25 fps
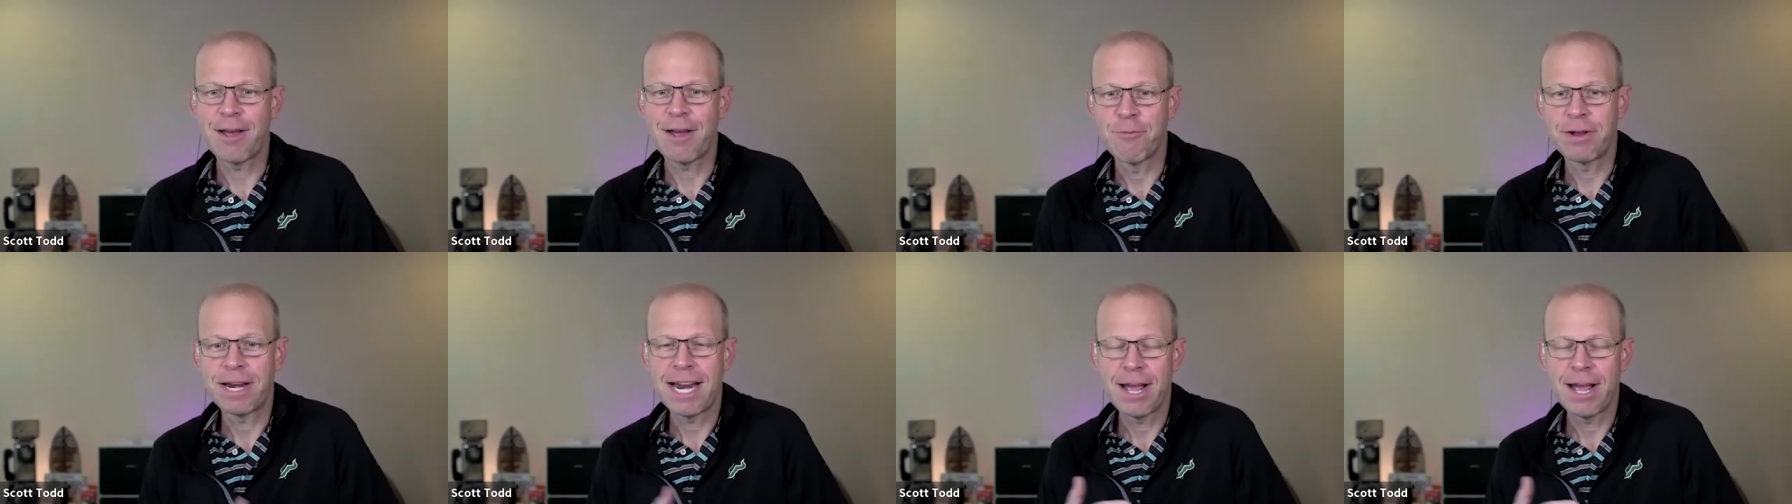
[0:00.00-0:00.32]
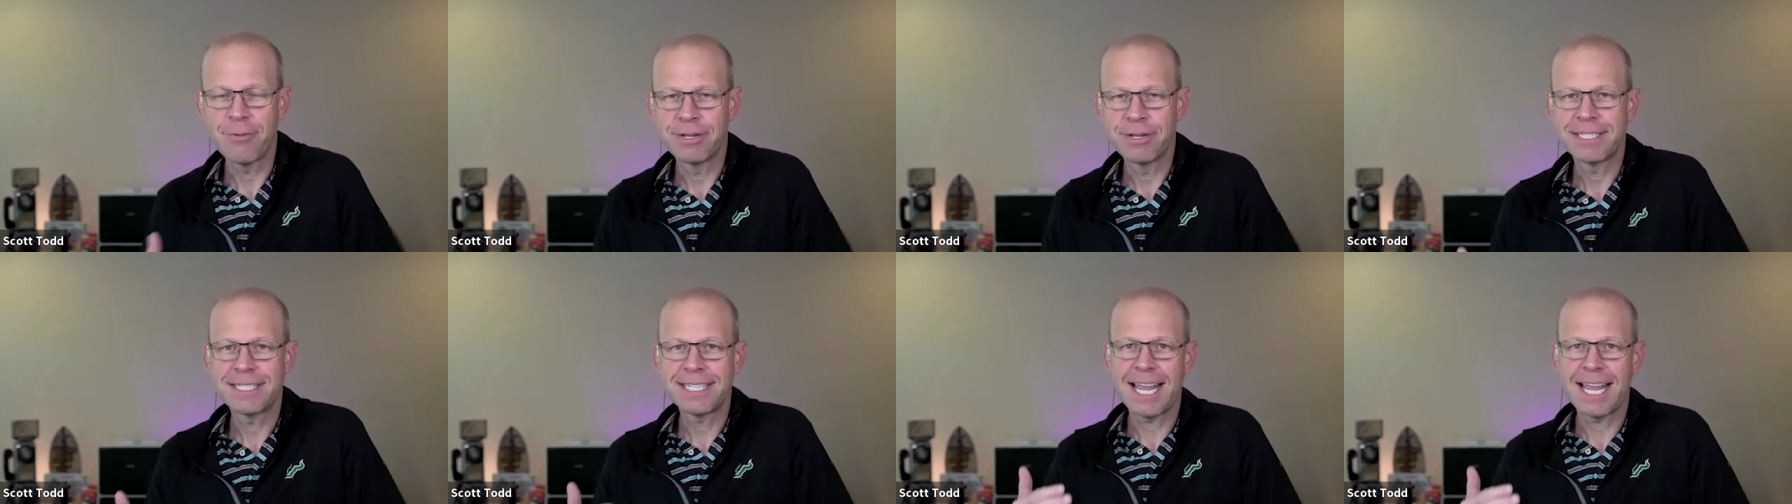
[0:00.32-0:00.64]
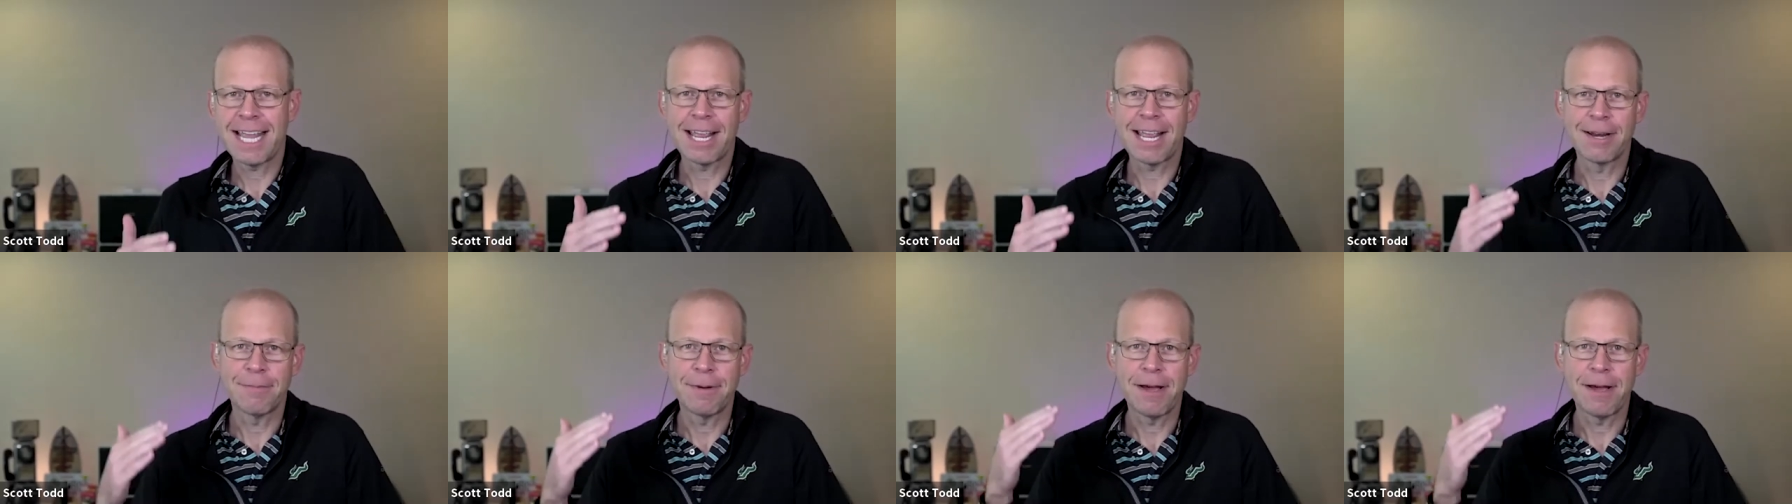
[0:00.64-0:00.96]
is kind of what I was
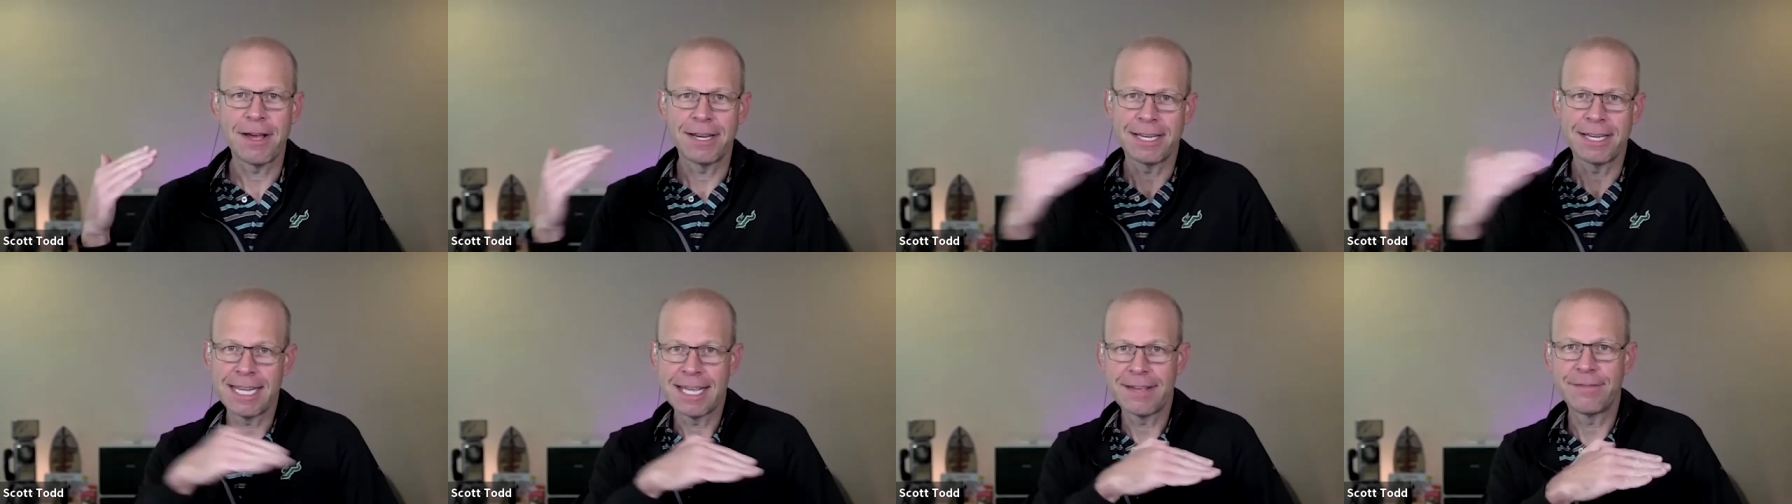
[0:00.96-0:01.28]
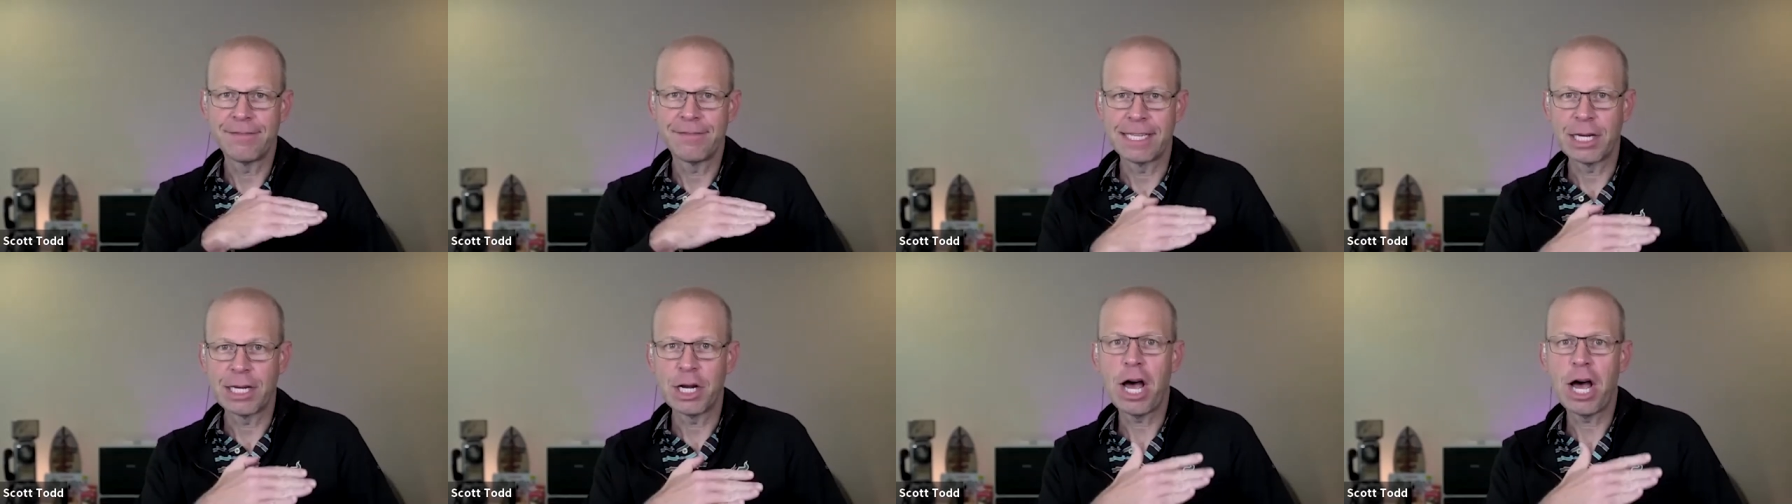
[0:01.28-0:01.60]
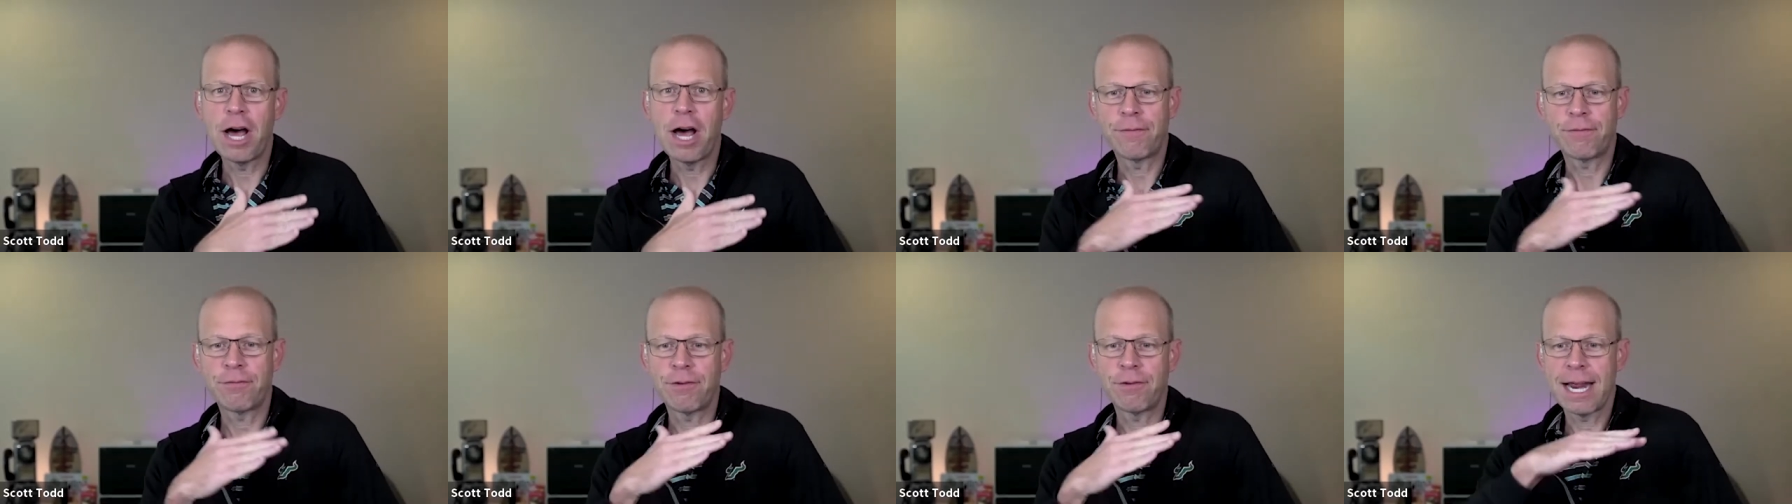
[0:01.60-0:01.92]
saying about leveling
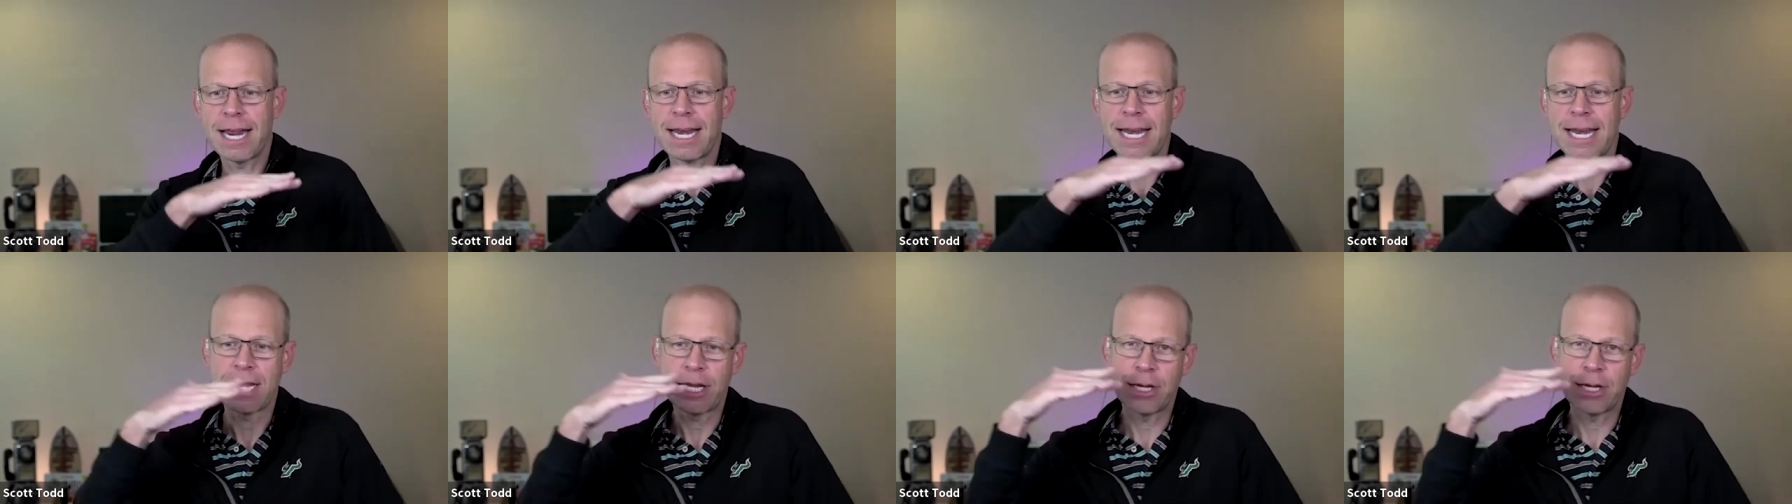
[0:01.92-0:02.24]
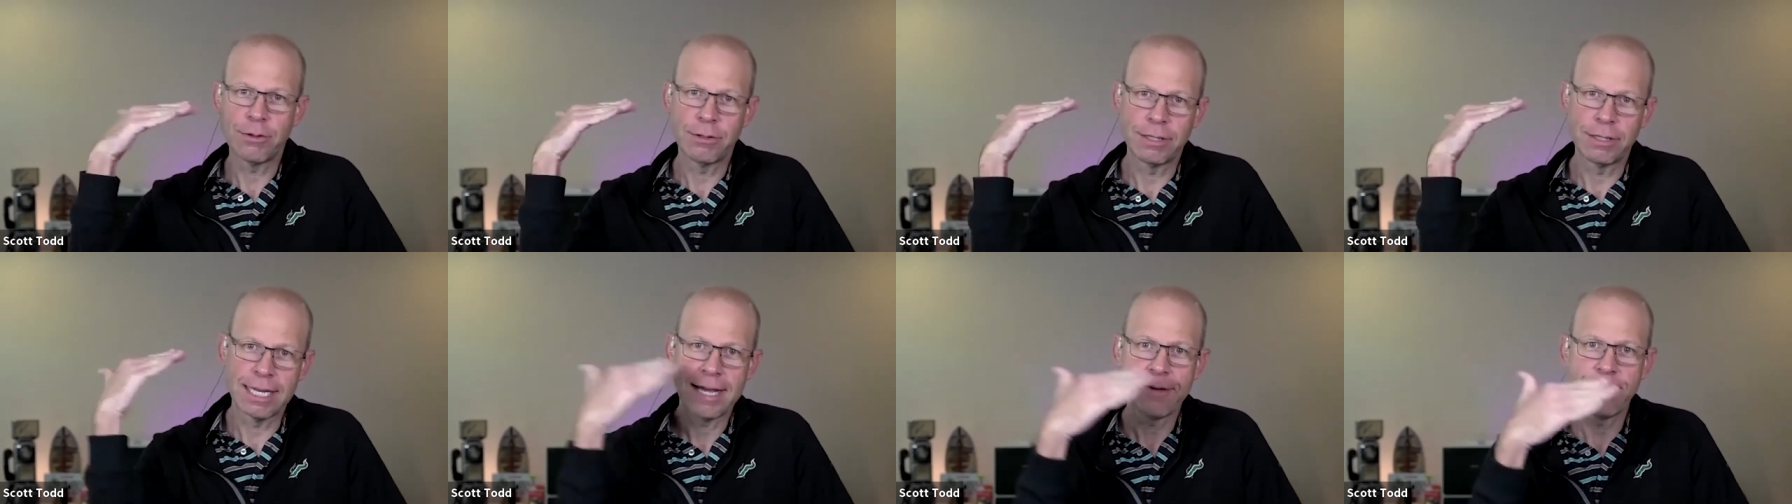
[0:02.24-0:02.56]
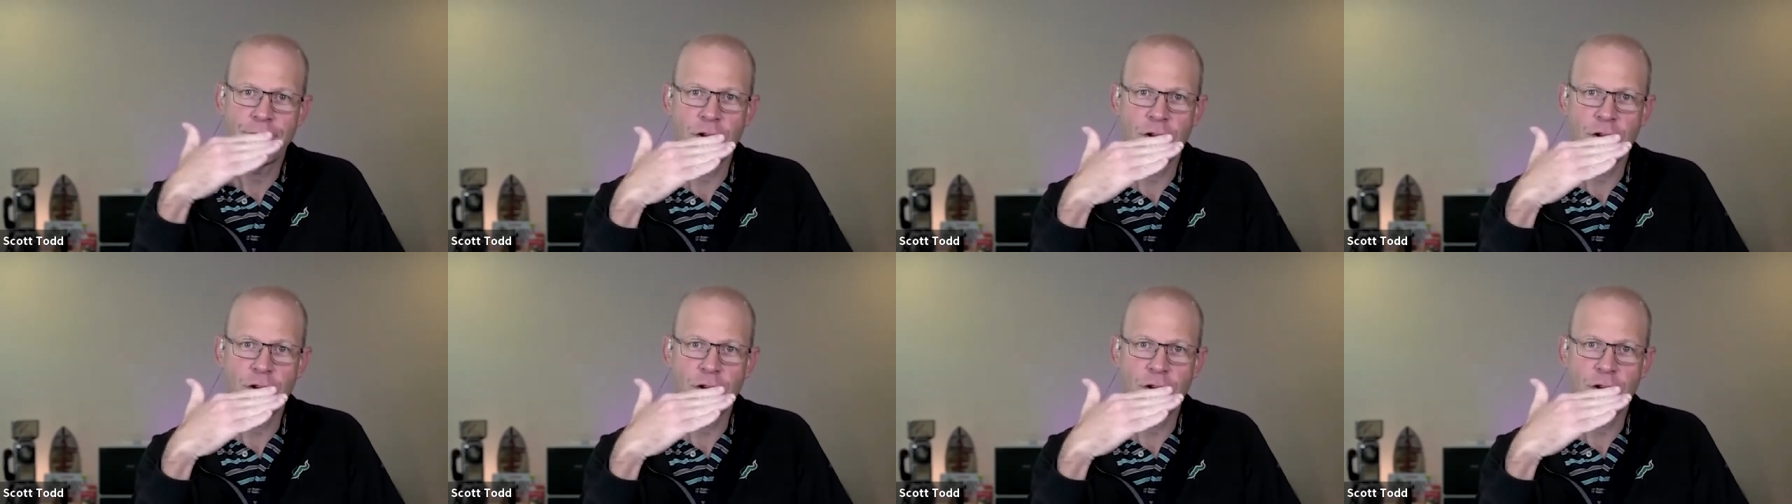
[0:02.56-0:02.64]
off, right? Like you